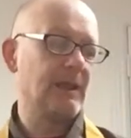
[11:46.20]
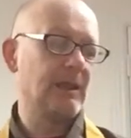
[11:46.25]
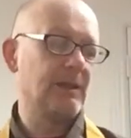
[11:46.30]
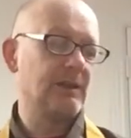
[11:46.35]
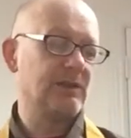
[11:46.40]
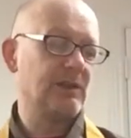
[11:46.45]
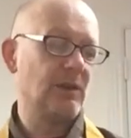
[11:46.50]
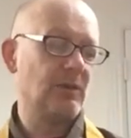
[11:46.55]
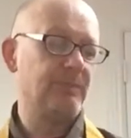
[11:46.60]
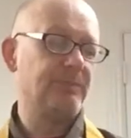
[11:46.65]

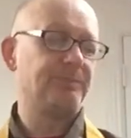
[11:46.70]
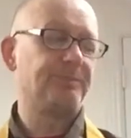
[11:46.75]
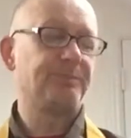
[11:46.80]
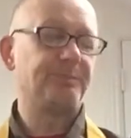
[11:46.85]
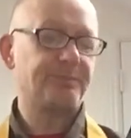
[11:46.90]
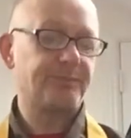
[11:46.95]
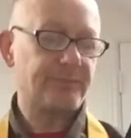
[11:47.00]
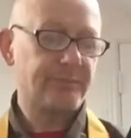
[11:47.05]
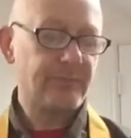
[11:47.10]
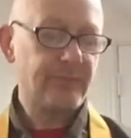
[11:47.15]
So
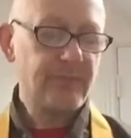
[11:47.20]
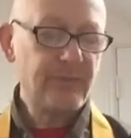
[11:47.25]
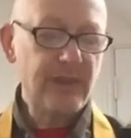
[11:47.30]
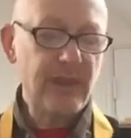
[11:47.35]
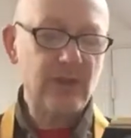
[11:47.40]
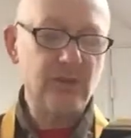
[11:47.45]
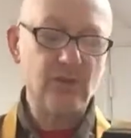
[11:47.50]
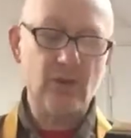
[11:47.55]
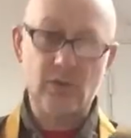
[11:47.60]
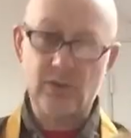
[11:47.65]

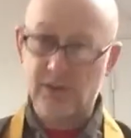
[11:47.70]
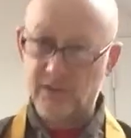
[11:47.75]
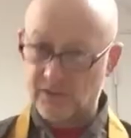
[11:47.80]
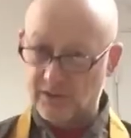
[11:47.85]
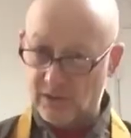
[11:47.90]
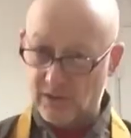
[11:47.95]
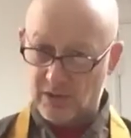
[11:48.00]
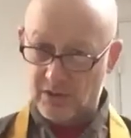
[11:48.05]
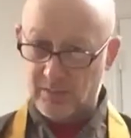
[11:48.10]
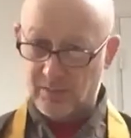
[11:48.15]
Dogen's
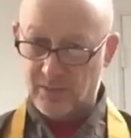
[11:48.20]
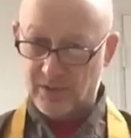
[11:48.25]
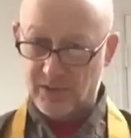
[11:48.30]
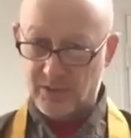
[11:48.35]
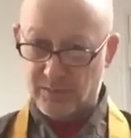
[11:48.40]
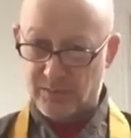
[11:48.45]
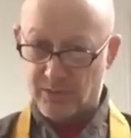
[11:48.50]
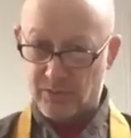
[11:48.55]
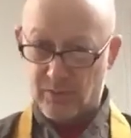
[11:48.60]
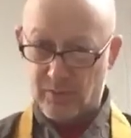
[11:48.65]
enlightenment is
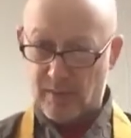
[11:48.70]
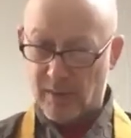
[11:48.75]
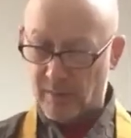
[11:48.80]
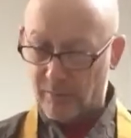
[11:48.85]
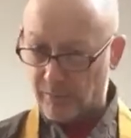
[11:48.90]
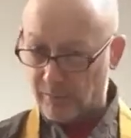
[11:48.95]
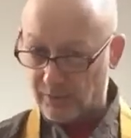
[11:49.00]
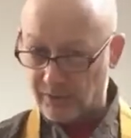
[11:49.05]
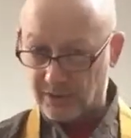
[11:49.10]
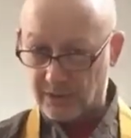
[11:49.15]
being
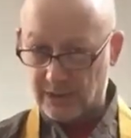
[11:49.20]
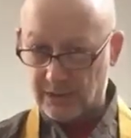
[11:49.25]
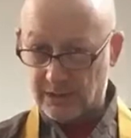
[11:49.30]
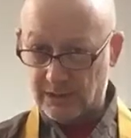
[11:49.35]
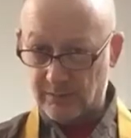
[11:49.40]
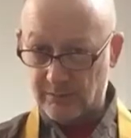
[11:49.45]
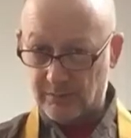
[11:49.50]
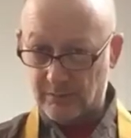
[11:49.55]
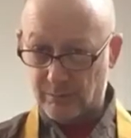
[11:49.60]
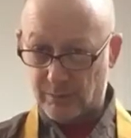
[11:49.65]
remembered
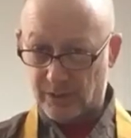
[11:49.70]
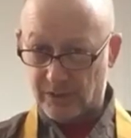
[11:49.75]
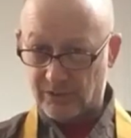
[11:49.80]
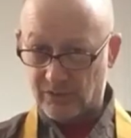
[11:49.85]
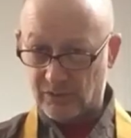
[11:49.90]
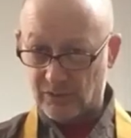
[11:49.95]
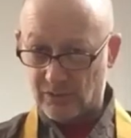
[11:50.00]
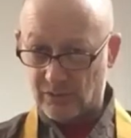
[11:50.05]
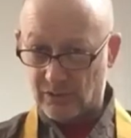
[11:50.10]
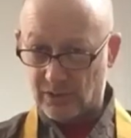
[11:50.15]
by
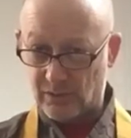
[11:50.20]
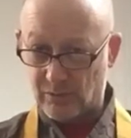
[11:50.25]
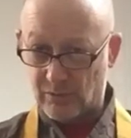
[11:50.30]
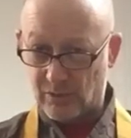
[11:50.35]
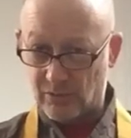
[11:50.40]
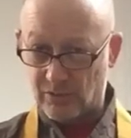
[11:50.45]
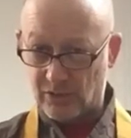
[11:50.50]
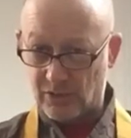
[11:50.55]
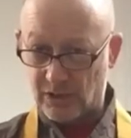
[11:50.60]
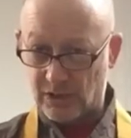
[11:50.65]
Suzuki
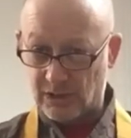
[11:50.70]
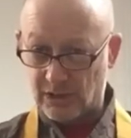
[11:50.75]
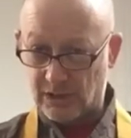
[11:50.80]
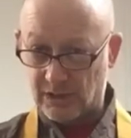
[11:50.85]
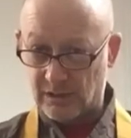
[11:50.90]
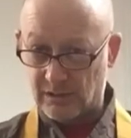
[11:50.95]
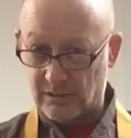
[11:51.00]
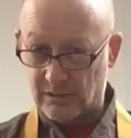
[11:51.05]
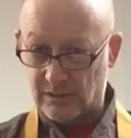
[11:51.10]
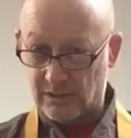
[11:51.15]
Roshi
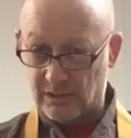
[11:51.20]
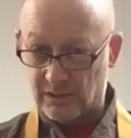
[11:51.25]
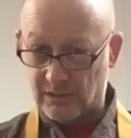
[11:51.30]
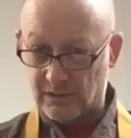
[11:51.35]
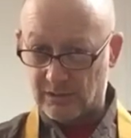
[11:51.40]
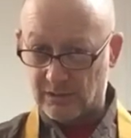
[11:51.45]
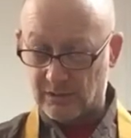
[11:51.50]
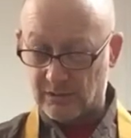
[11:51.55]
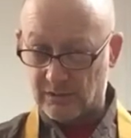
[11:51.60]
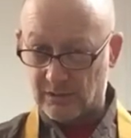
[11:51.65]
in
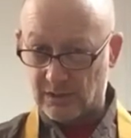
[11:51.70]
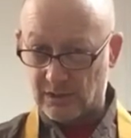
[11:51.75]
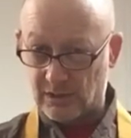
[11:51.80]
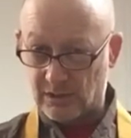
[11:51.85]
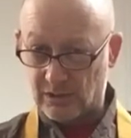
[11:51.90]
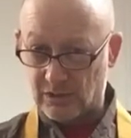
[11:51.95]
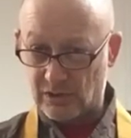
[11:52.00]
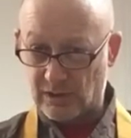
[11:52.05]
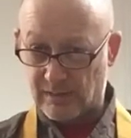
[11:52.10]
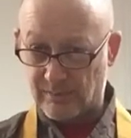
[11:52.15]
this
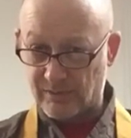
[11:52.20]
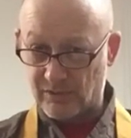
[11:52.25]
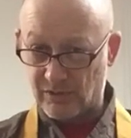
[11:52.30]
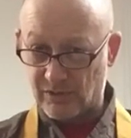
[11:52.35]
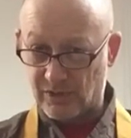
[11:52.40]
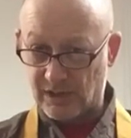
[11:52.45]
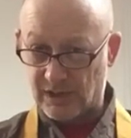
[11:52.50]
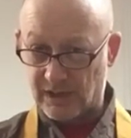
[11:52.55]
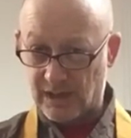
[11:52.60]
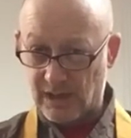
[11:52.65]
chapter
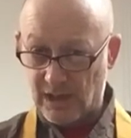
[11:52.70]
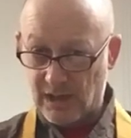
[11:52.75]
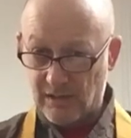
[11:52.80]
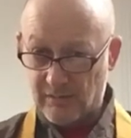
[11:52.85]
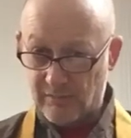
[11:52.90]
today,